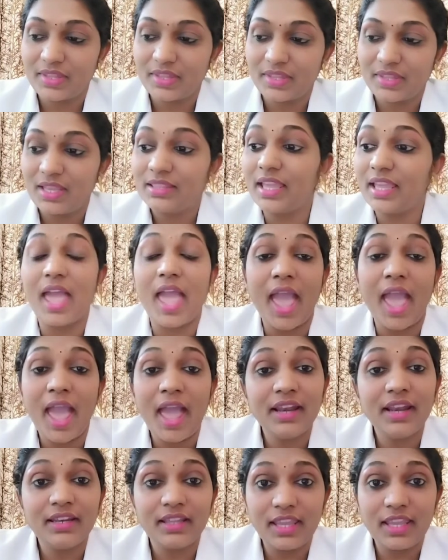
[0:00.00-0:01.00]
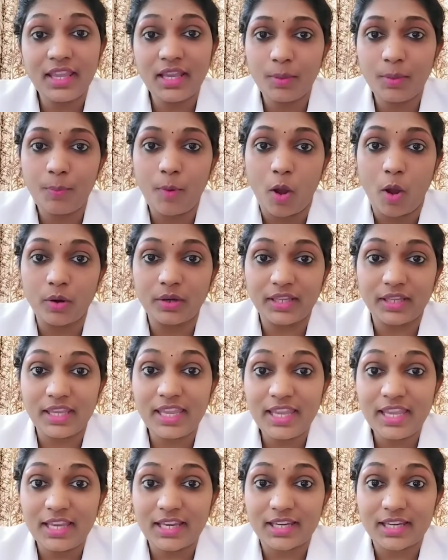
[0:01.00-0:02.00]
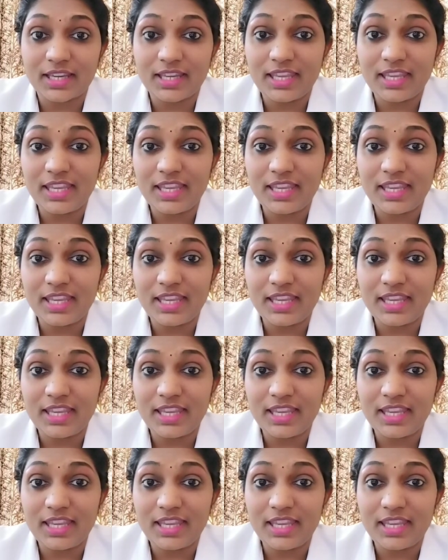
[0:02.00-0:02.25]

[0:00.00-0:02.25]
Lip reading: Then an ink pot, ink,